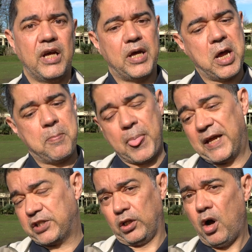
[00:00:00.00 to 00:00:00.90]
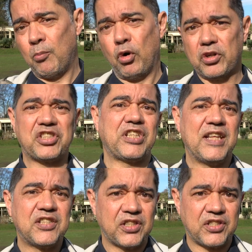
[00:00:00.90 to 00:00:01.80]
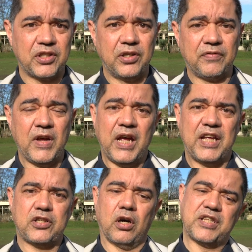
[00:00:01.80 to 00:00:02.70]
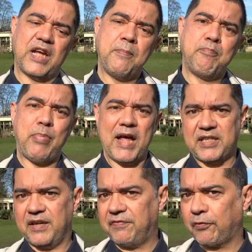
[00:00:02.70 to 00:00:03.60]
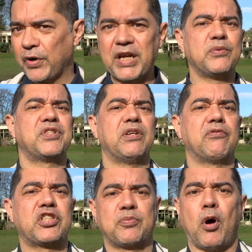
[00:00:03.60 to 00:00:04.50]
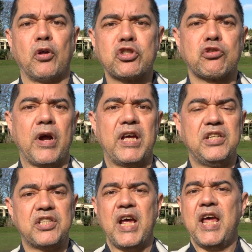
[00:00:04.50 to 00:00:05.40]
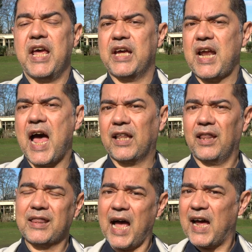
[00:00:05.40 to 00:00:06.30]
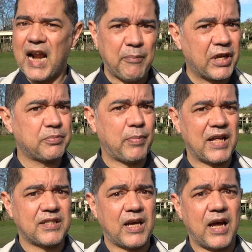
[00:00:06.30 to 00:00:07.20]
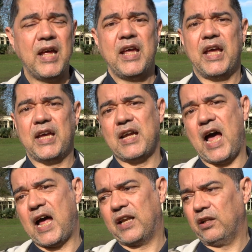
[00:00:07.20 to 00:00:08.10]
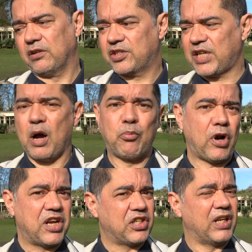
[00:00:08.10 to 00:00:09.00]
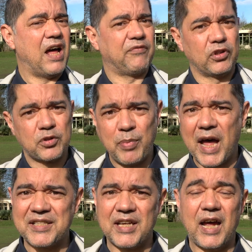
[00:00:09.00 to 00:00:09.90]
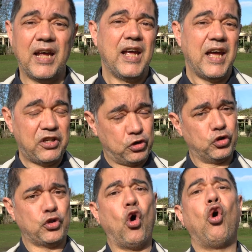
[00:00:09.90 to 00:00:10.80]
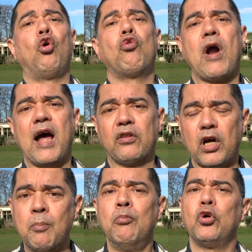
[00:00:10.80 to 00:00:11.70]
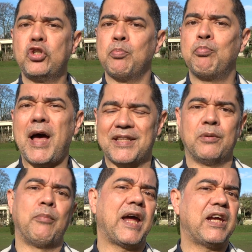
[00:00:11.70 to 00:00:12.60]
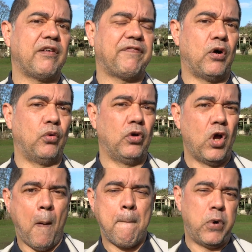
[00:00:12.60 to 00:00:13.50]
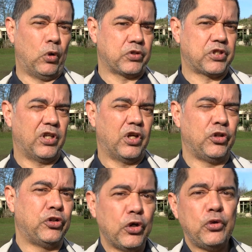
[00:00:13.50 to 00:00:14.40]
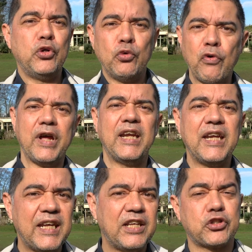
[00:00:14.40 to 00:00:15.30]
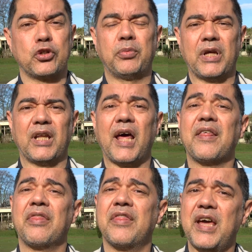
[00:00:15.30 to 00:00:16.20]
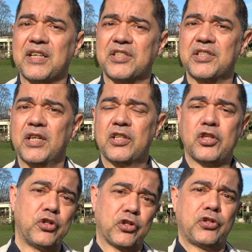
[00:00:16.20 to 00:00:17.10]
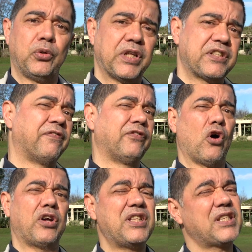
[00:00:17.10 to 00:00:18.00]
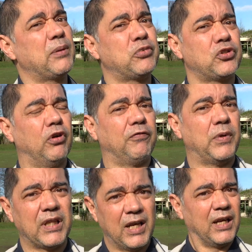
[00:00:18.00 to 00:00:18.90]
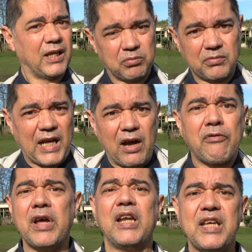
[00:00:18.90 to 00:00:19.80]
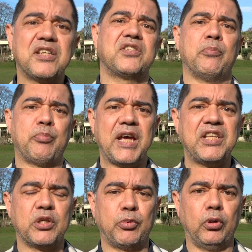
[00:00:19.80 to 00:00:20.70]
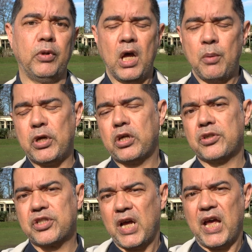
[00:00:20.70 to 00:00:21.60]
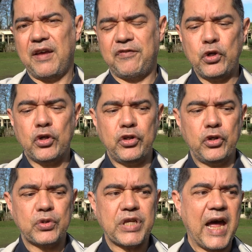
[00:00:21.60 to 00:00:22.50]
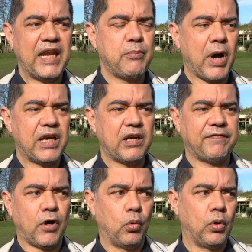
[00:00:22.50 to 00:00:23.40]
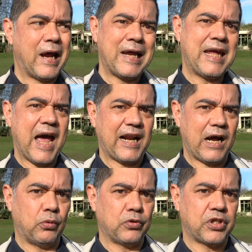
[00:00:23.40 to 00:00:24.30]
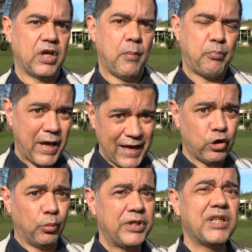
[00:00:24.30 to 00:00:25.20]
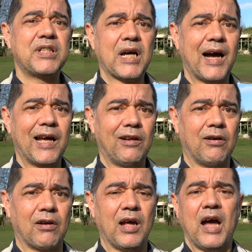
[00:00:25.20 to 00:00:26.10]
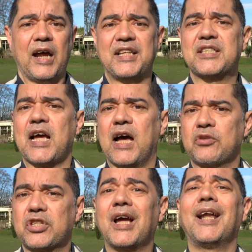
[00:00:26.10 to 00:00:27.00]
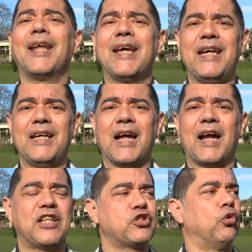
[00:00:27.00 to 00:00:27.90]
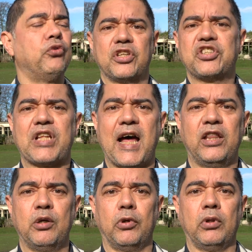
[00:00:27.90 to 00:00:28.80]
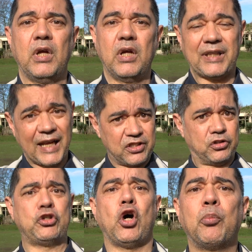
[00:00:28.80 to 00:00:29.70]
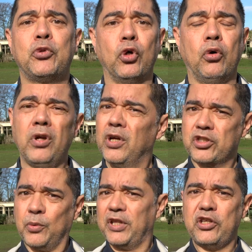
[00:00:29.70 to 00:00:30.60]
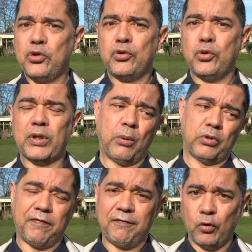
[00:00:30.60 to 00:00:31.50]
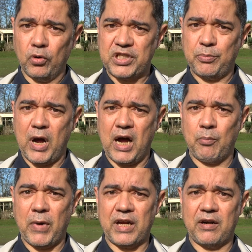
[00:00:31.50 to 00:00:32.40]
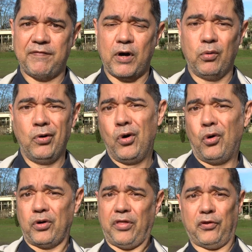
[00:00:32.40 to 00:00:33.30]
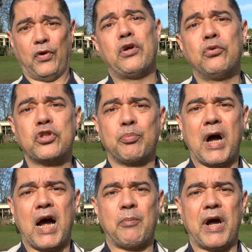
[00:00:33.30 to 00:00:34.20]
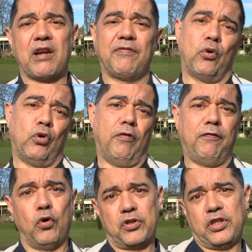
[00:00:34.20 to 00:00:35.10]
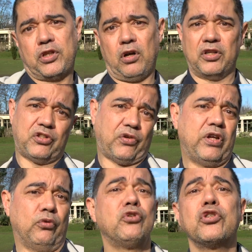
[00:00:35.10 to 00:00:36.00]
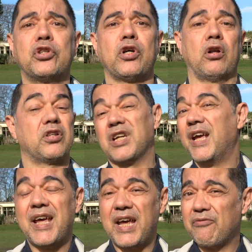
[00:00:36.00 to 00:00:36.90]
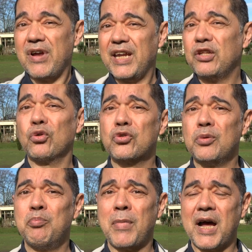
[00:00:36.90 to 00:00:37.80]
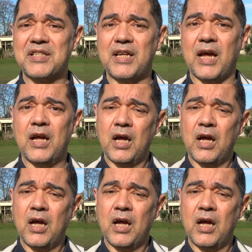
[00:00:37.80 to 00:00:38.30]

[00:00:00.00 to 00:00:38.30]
Um, it's a lot more sensitive. It's got a better frequency response range. It can handle dynamics better. It can handle sound pressure levels better. It's just all round a much better microphone. But do you really need something like this to just do this vloggy type stuff with. Now that really is debatable because if you can use any microphone, get out, pick up your dialogue and it sounds clean and it's understandable. That's job done. So whether you do that with a 40 pound microphone or a 300 pound microphone or $40, $300, it really doesn't matter